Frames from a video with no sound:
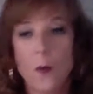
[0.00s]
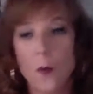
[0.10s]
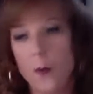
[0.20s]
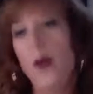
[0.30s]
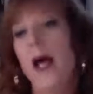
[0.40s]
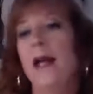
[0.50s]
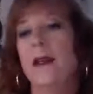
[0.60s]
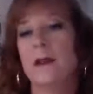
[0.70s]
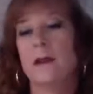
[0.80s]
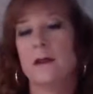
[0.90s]
But
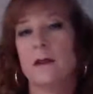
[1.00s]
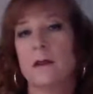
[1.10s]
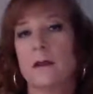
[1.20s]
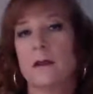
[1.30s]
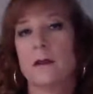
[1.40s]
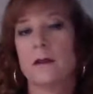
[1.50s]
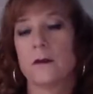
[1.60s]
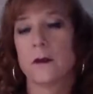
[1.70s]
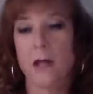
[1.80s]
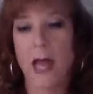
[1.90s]

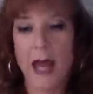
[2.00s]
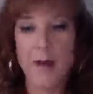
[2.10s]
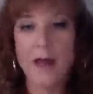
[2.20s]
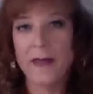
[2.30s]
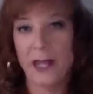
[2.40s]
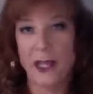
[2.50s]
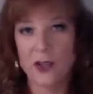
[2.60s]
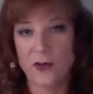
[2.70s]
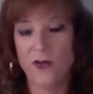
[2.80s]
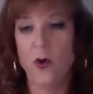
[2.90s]
at about the
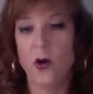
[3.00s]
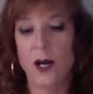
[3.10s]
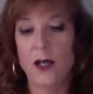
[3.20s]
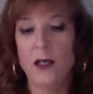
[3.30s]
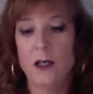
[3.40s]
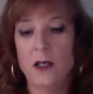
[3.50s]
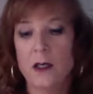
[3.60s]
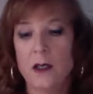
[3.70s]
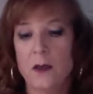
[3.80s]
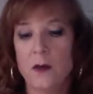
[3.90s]
age of 4,
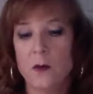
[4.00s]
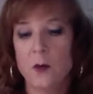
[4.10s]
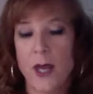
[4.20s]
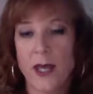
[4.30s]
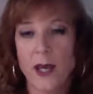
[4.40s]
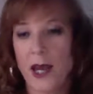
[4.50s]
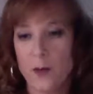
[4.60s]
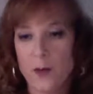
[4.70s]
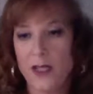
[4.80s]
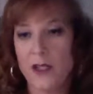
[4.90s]
when I
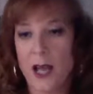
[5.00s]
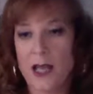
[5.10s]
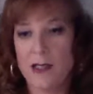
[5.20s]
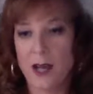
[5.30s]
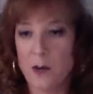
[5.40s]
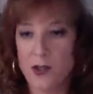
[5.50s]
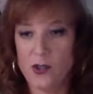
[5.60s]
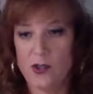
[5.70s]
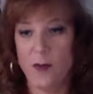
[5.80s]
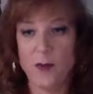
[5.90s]
realized that
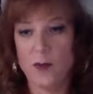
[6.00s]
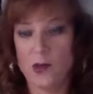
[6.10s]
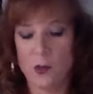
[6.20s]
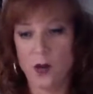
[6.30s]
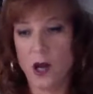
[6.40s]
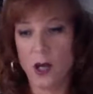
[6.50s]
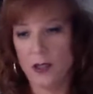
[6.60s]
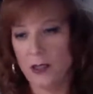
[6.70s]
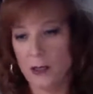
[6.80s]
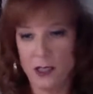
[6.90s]
something was wrong,
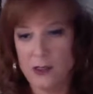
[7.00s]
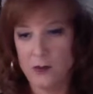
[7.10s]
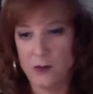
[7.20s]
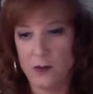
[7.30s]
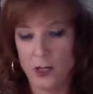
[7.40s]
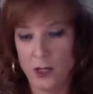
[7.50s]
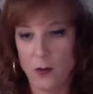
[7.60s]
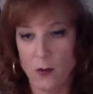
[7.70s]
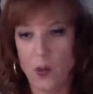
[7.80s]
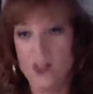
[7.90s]
that these, you
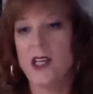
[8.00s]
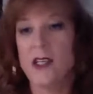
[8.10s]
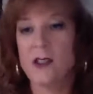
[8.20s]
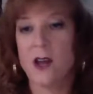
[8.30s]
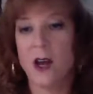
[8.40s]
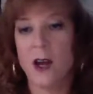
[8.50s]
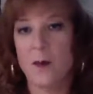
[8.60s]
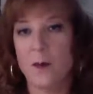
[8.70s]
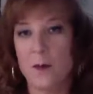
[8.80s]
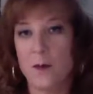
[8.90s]
know, once I
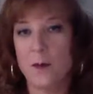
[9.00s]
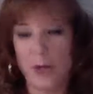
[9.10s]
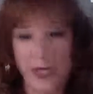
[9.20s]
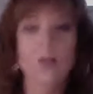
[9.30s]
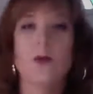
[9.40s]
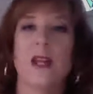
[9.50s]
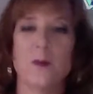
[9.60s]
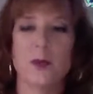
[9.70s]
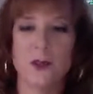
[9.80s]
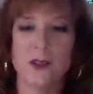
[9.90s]
saw pink
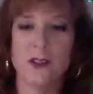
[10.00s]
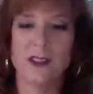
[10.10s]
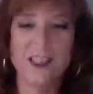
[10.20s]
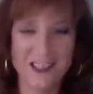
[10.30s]
rain boots,